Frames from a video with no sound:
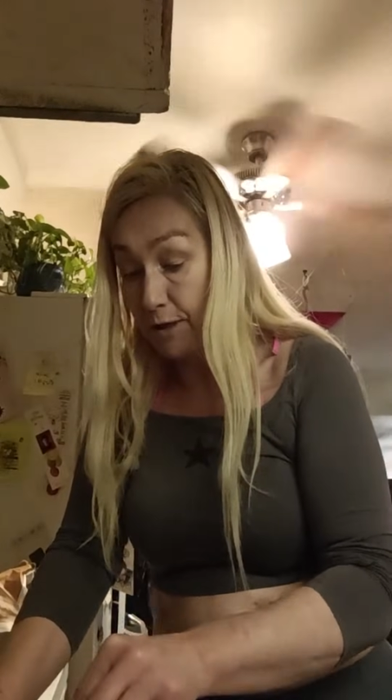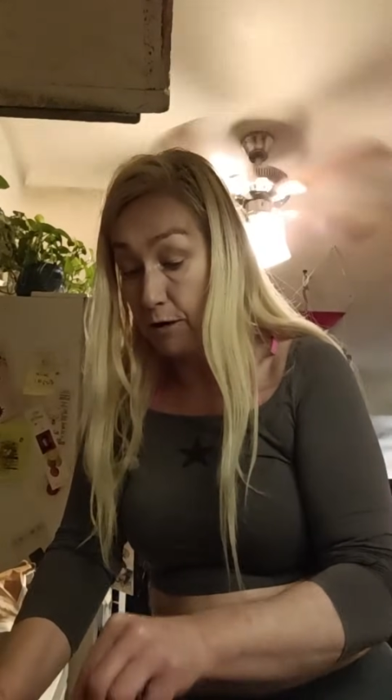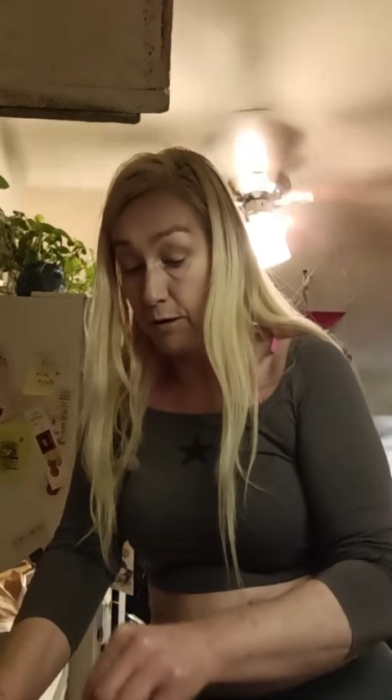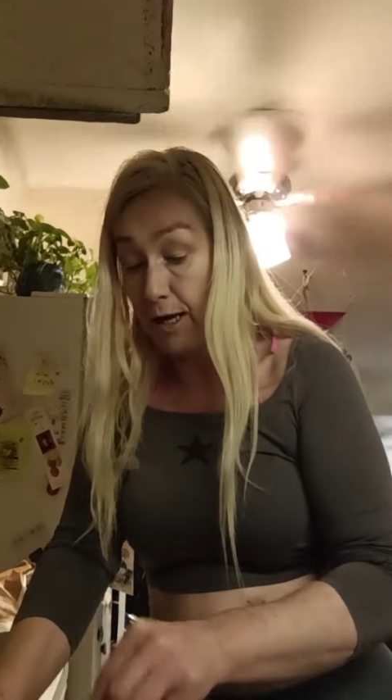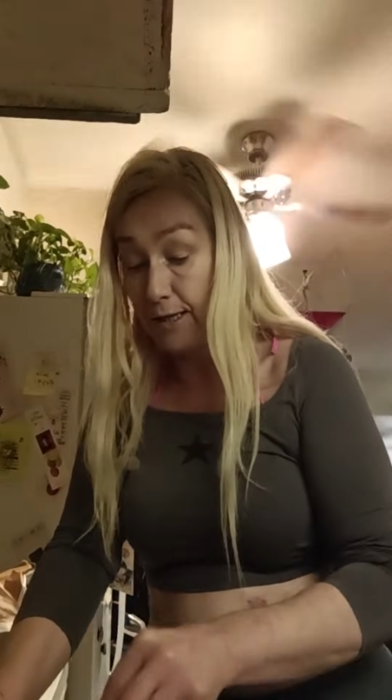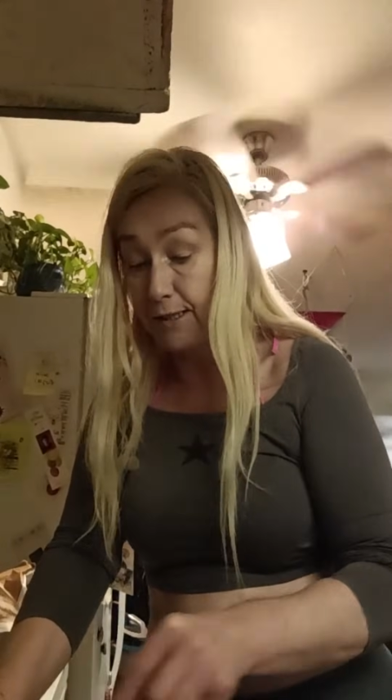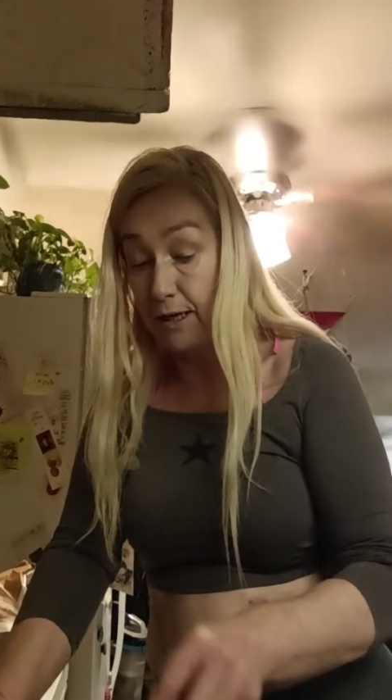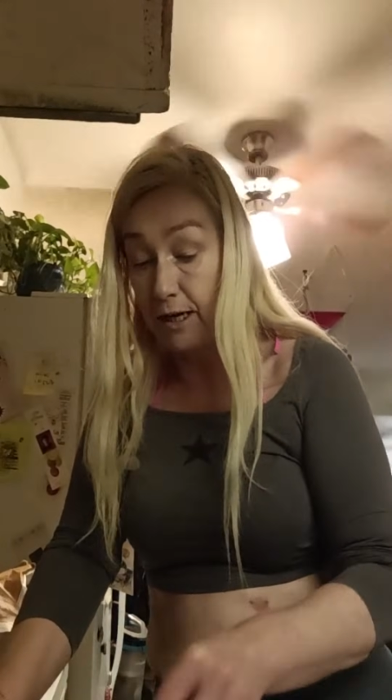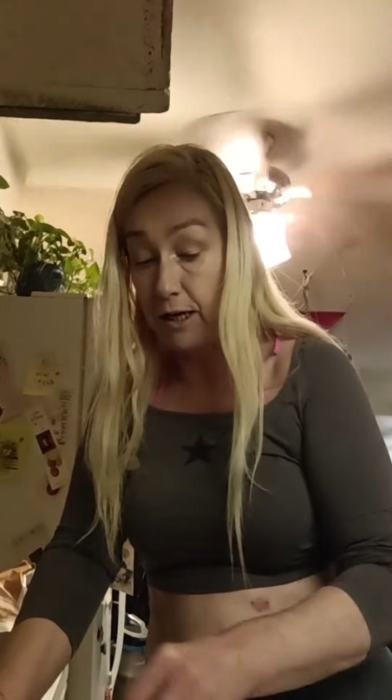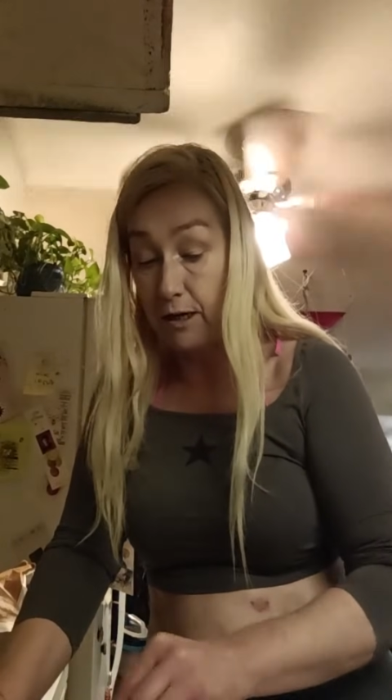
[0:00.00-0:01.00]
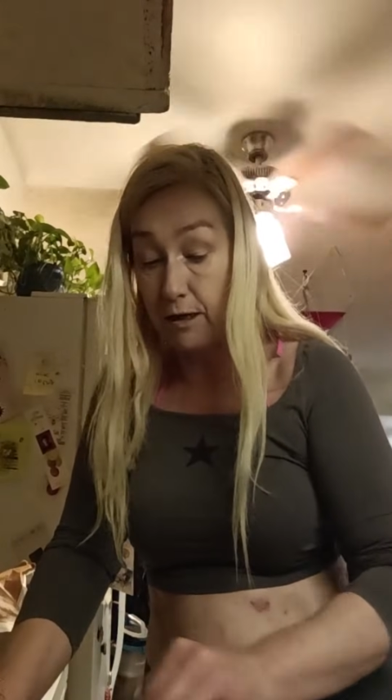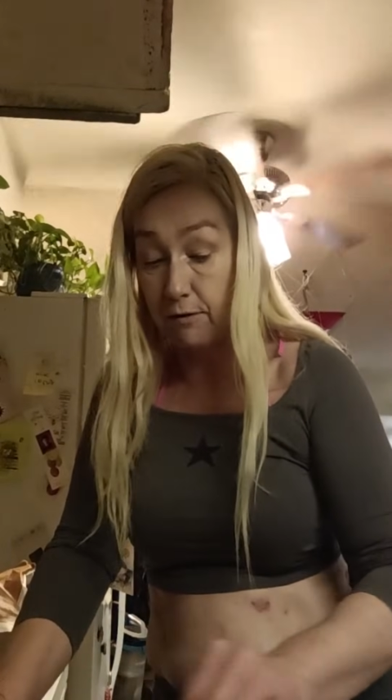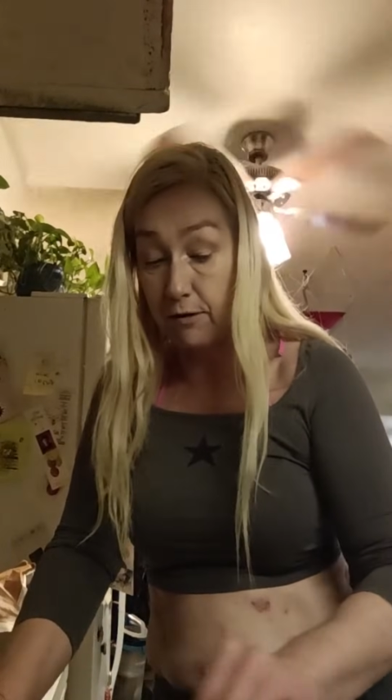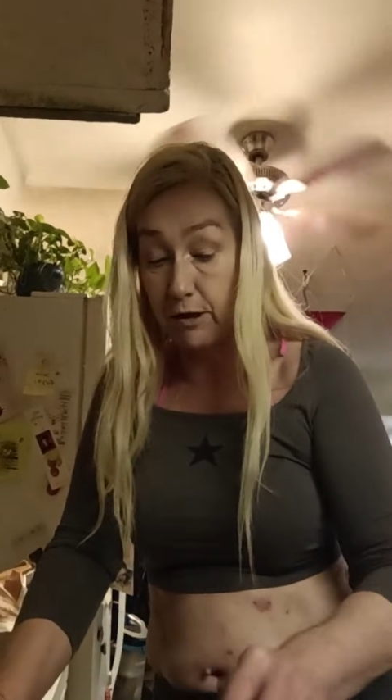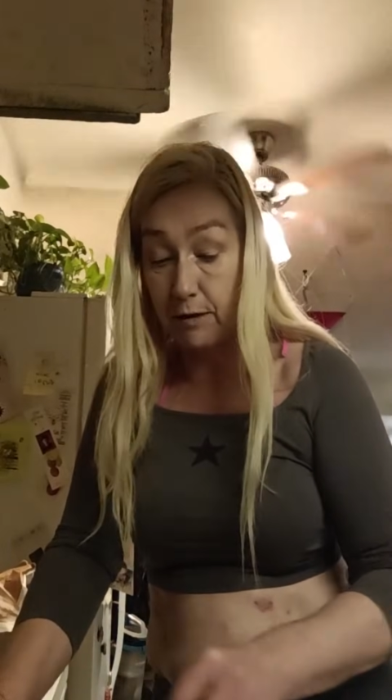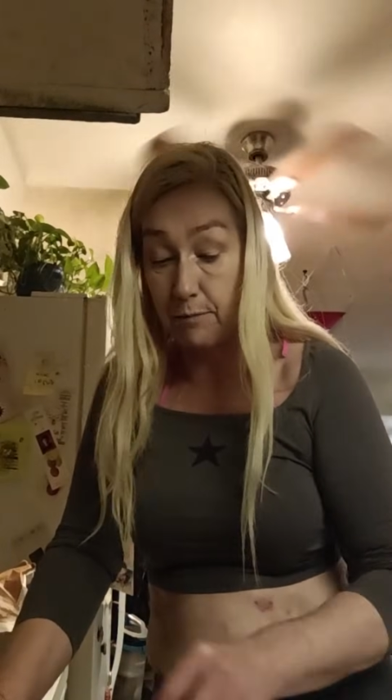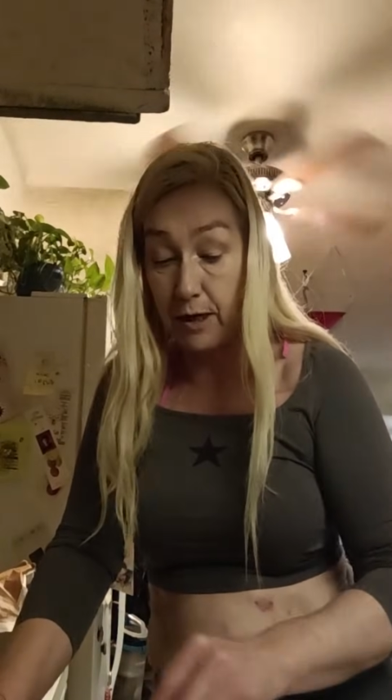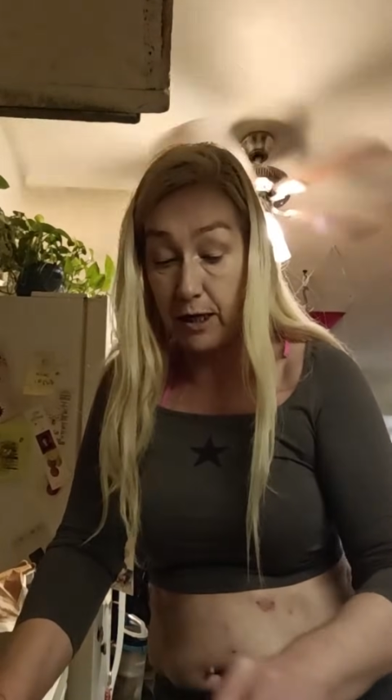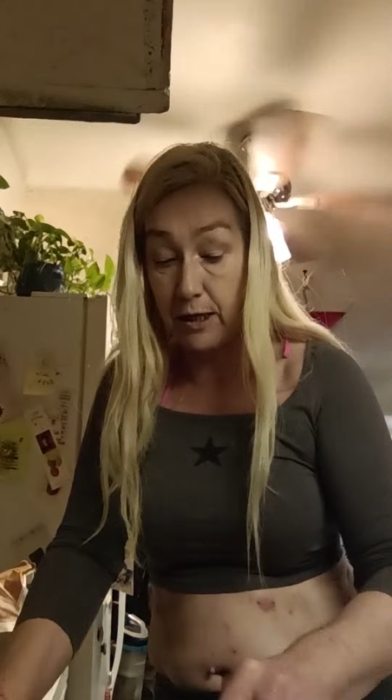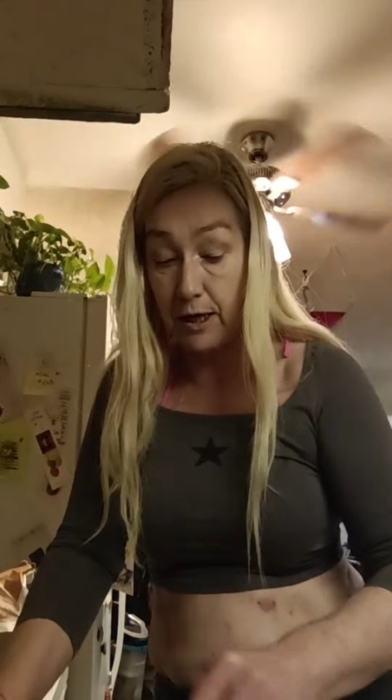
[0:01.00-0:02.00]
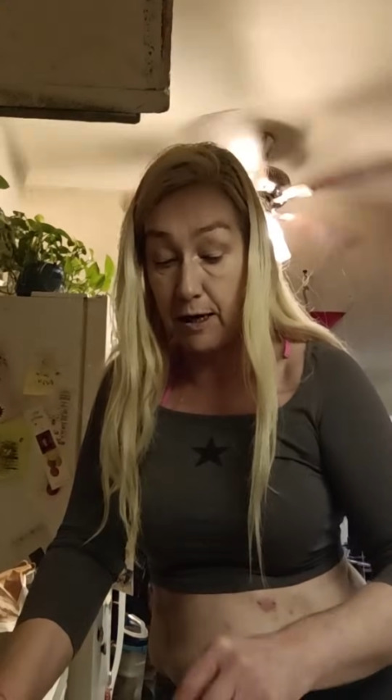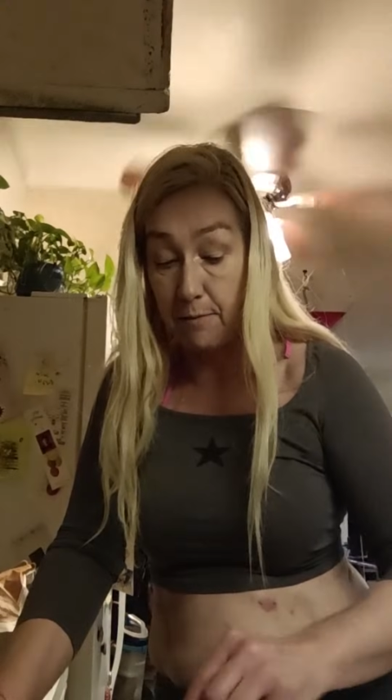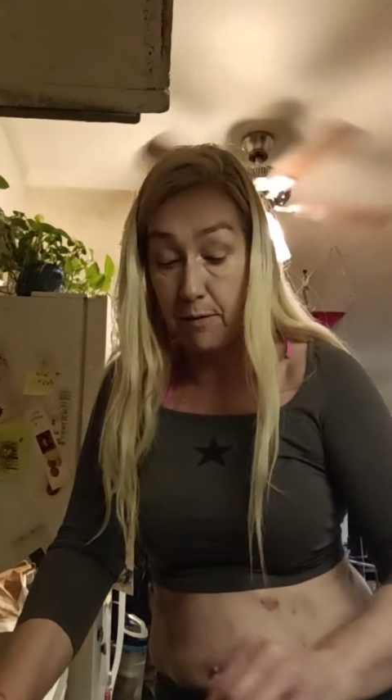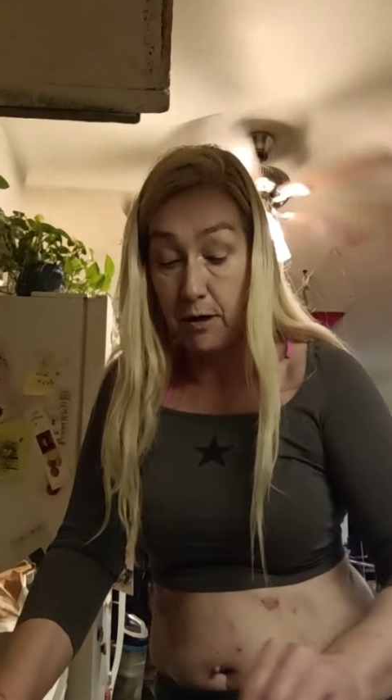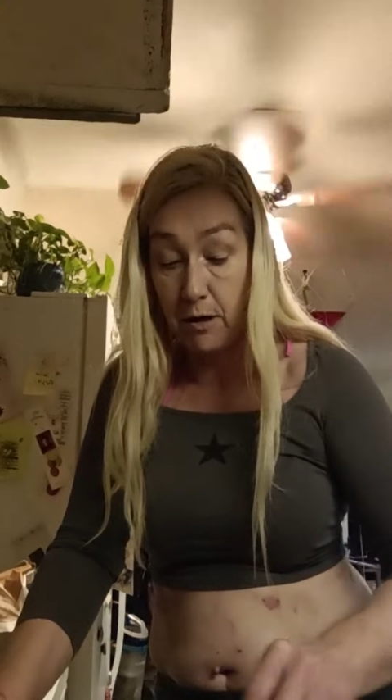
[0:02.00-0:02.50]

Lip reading: out last night and I was going to make them,